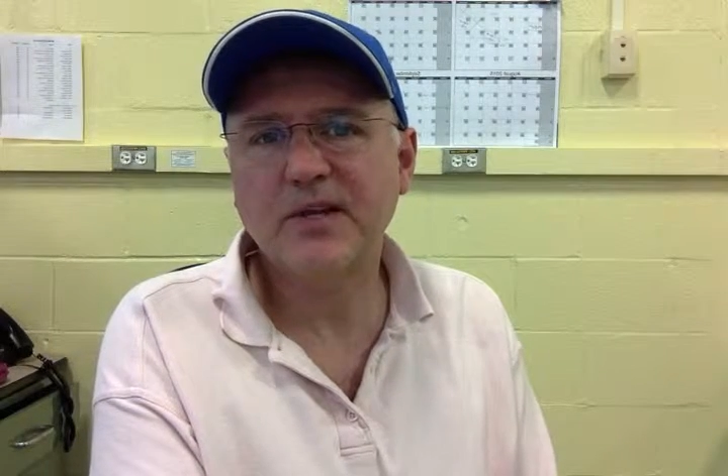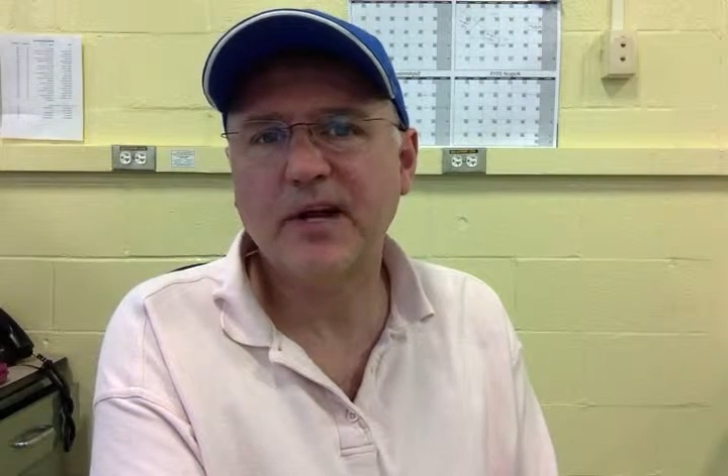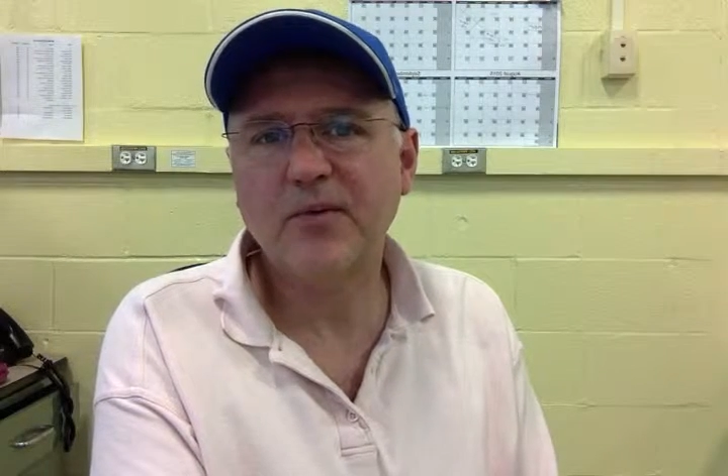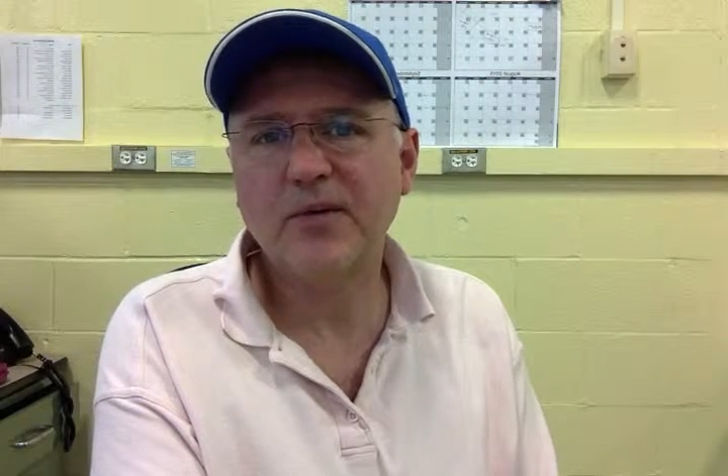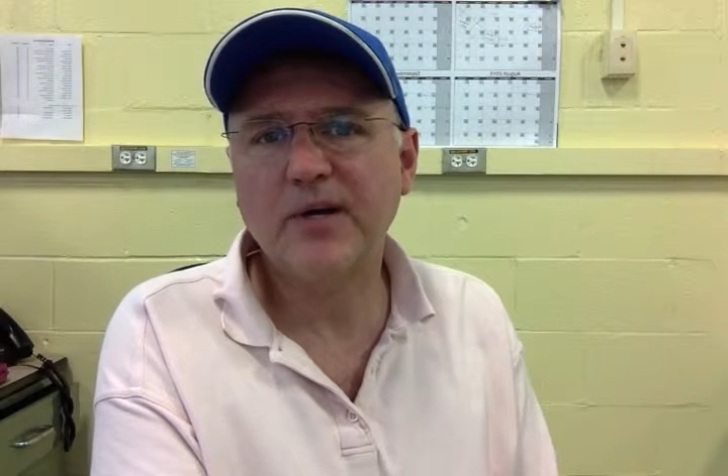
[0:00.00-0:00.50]
that
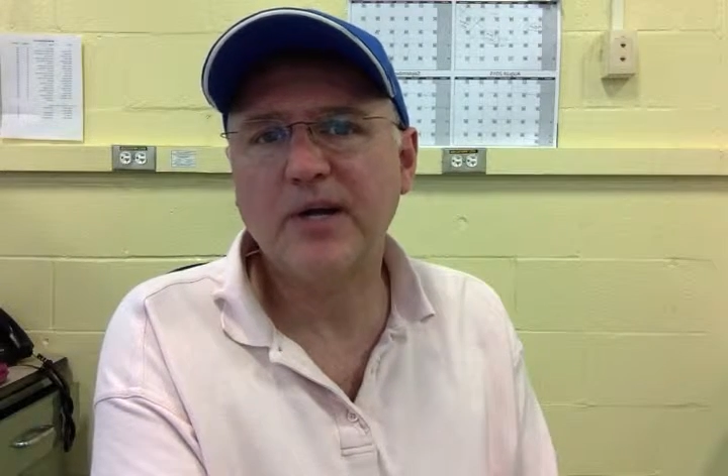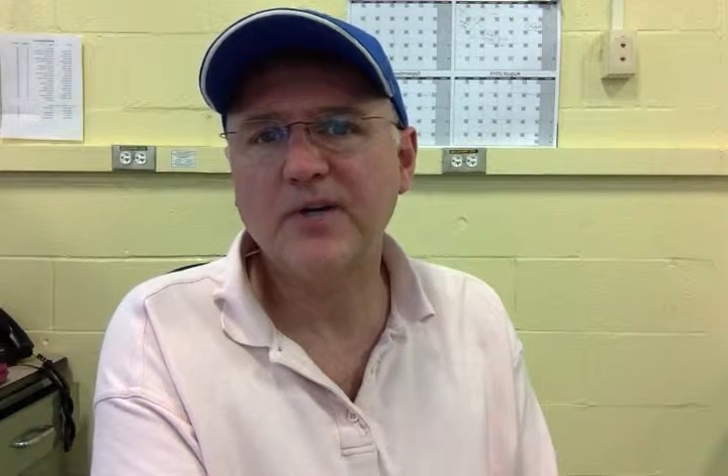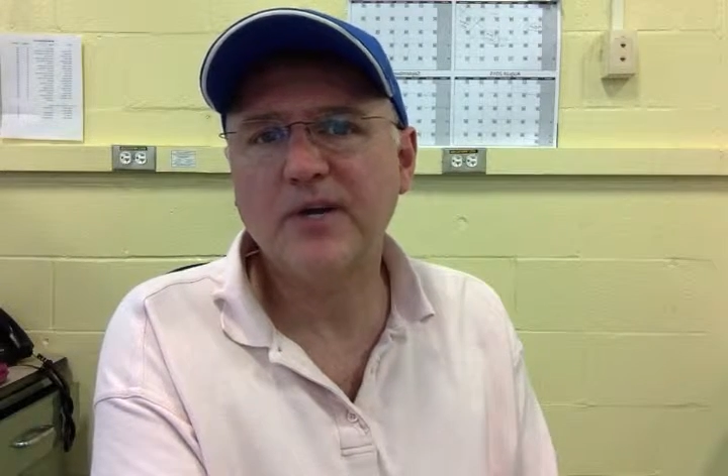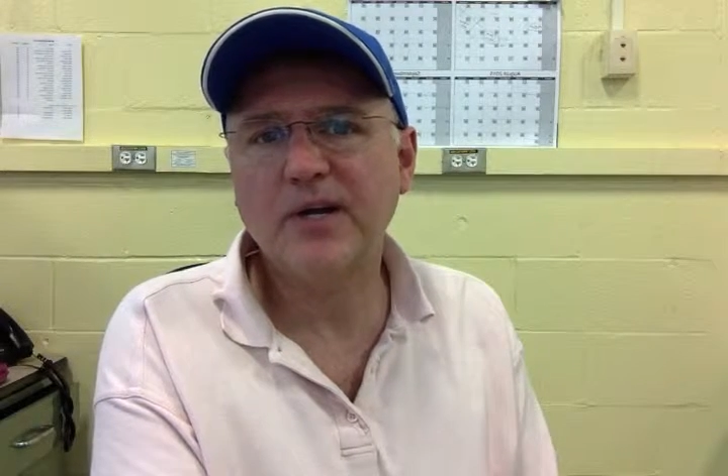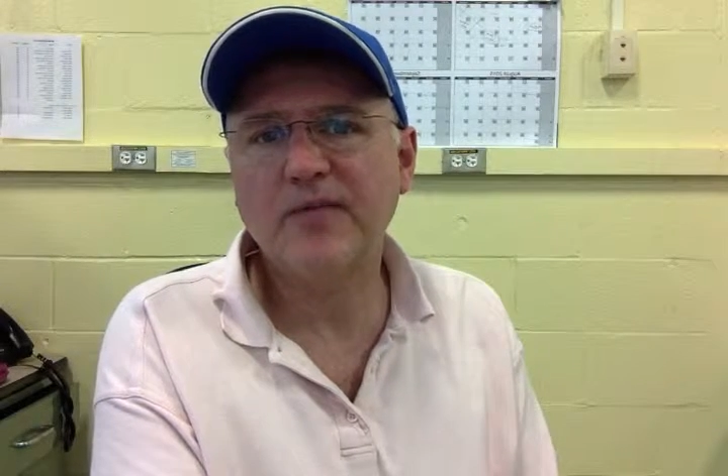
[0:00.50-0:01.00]
I would not
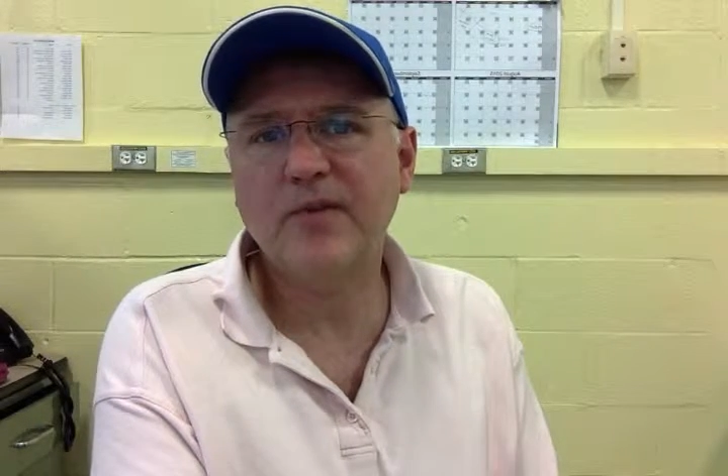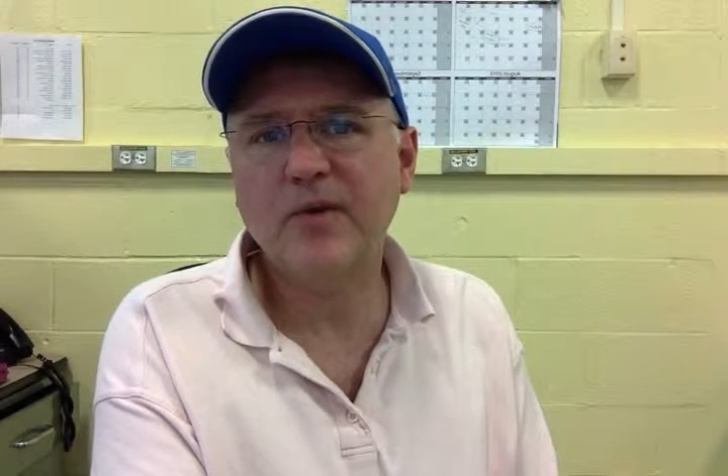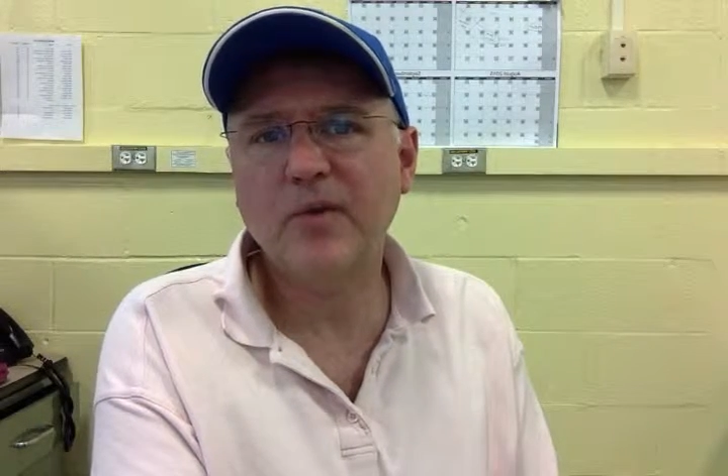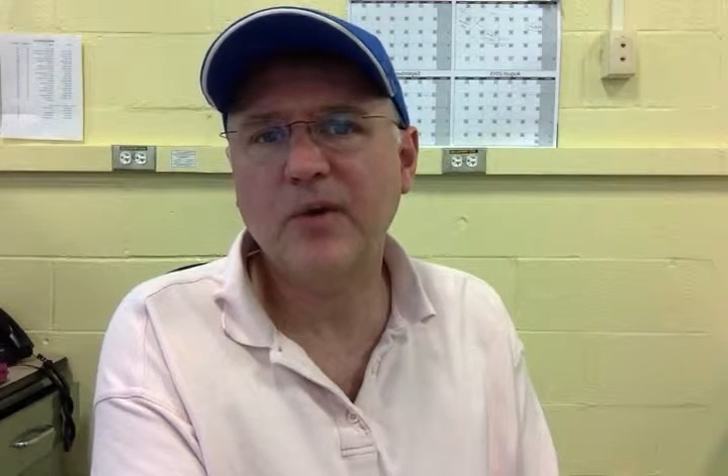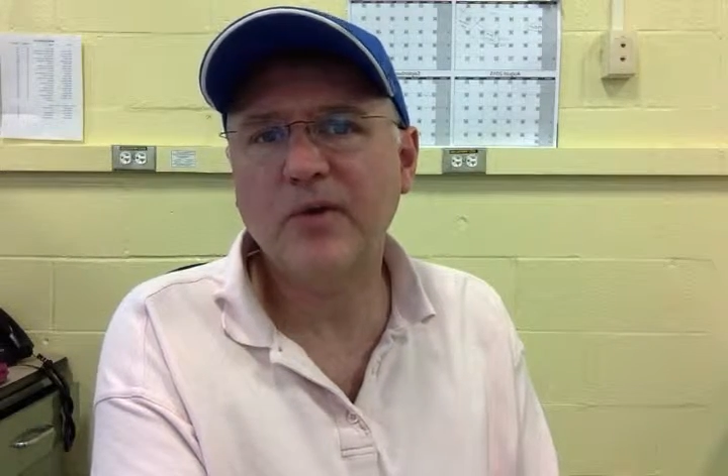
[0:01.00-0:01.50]
trade for
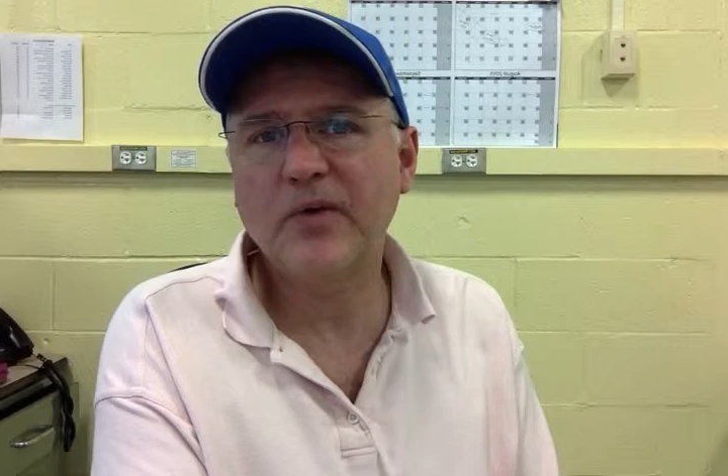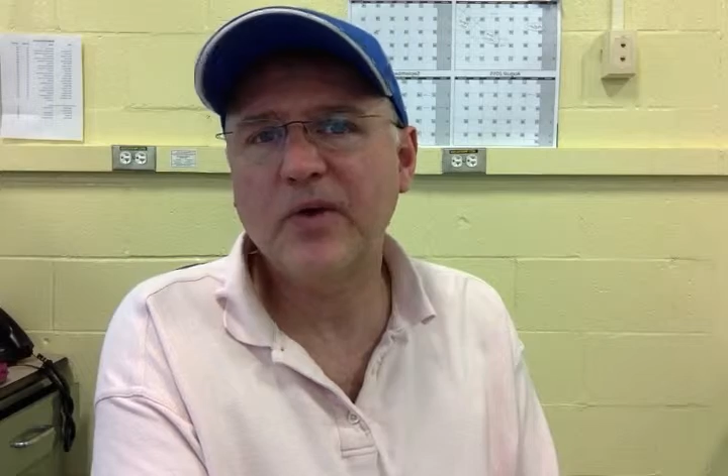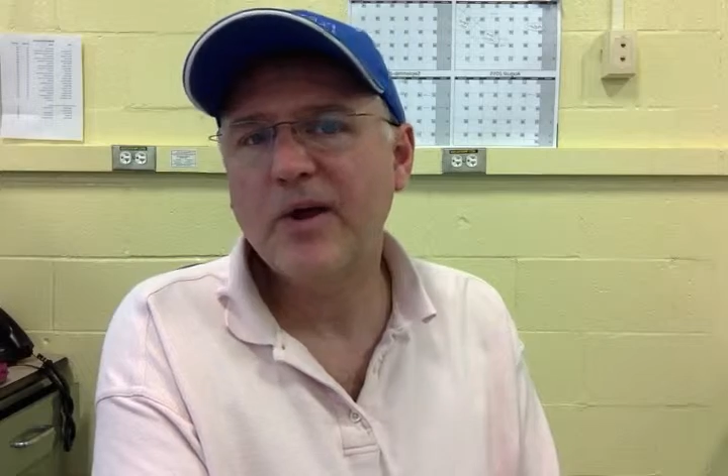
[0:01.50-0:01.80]
the world,